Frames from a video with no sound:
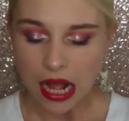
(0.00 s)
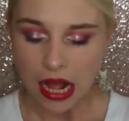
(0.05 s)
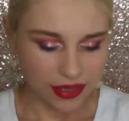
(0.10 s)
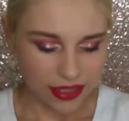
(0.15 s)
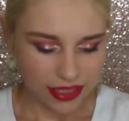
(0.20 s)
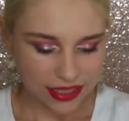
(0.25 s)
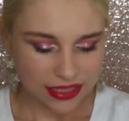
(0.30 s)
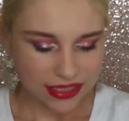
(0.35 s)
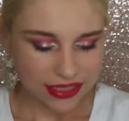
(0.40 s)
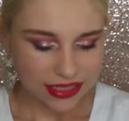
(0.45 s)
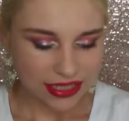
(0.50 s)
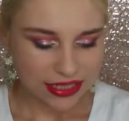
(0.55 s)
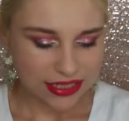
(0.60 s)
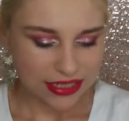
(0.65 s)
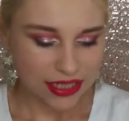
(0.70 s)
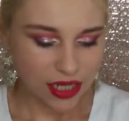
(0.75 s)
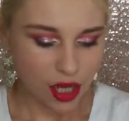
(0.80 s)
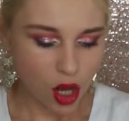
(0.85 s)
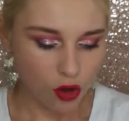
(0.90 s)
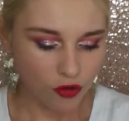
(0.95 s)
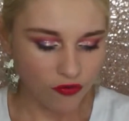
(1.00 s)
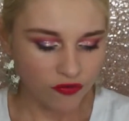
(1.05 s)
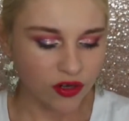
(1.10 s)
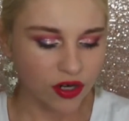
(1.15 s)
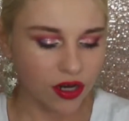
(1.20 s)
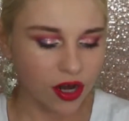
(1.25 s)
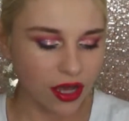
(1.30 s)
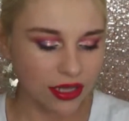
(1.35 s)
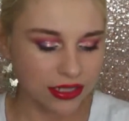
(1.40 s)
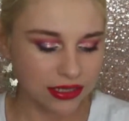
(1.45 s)
This is the Ofra
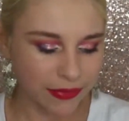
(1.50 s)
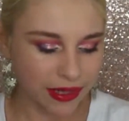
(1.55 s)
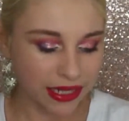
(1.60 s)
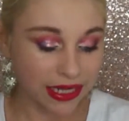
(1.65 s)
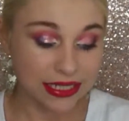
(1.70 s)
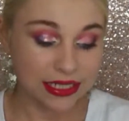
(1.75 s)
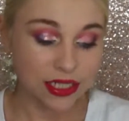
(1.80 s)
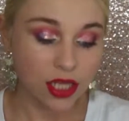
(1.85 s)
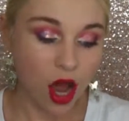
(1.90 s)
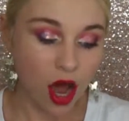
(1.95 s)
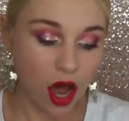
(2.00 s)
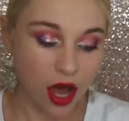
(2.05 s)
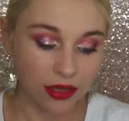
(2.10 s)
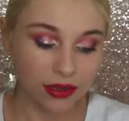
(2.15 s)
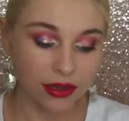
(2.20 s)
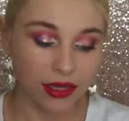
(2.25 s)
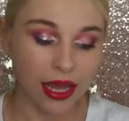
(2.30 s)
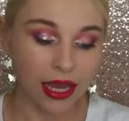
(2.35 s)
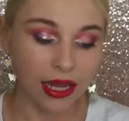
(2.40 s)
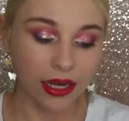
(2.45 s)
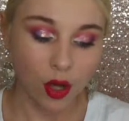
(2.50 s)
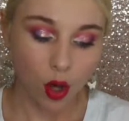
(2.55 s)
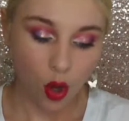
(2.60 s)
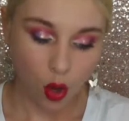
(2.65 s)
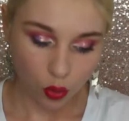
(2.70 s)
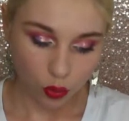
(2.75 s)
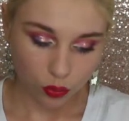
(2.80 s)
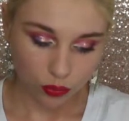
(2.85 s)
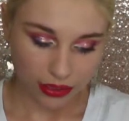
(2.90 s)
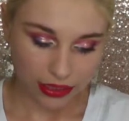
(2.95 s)
Cosmetics online
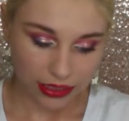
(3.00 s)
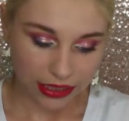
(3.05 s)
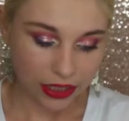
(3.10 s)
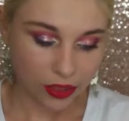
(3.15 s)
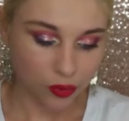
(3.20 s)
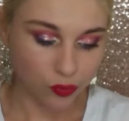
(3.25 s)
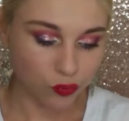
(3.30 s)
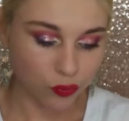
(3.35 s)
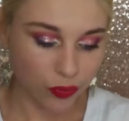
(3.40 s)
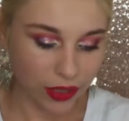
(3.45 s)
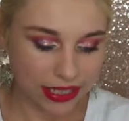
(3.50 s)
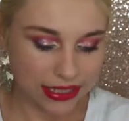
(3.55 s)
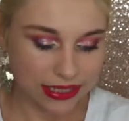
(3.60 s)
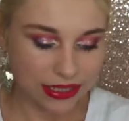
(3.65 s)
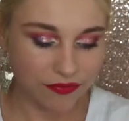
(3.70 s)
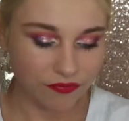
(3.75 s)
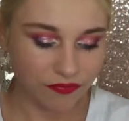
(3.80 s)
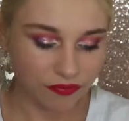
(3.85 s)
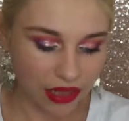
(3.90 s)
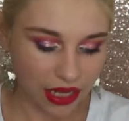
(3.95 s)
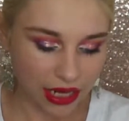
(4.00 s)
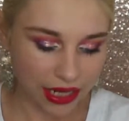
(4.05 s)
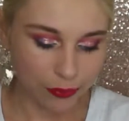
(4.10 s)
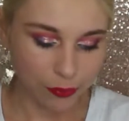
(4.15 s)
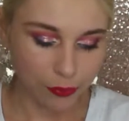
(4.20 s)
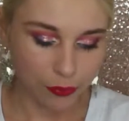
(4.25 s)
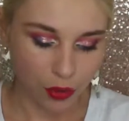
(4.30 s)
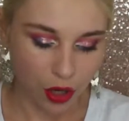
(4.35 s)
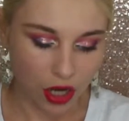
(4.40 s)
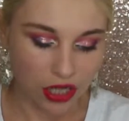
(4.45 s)
only Rays of
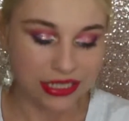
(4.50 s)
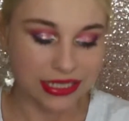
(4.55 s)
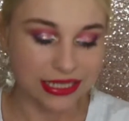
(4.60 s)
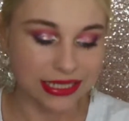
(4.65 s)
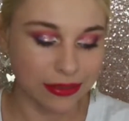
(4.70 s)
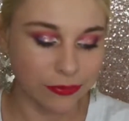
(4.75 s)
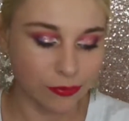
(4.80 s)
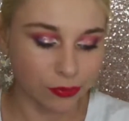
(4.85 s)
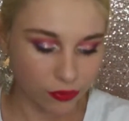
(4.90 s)
Light Bronzing